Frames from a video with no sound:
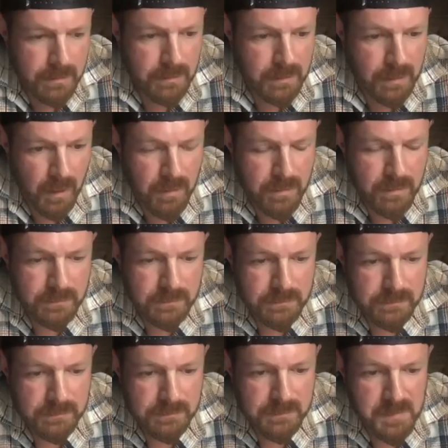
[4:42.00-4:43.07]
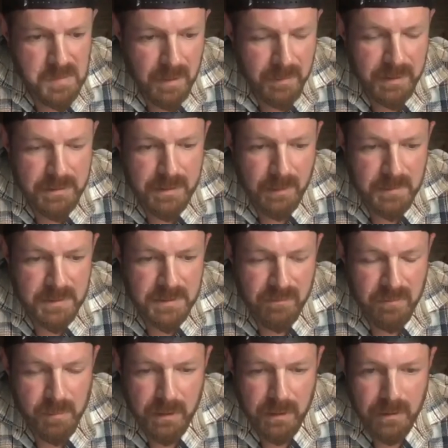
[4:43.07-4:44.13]
you know, probably the same as
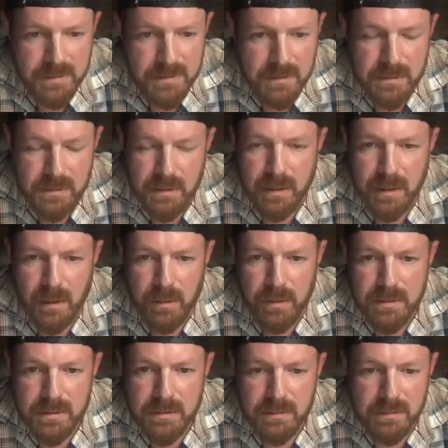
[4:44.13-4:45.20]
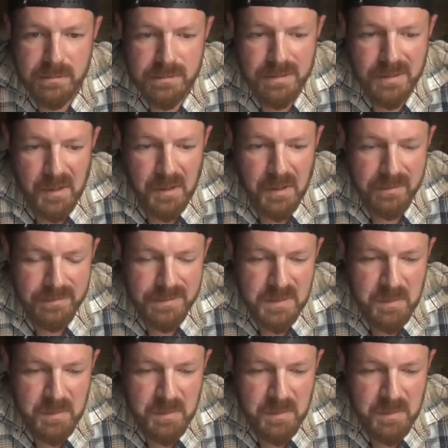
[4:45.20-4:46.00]
everybody else listening in on us. It's, uh, yeah. it's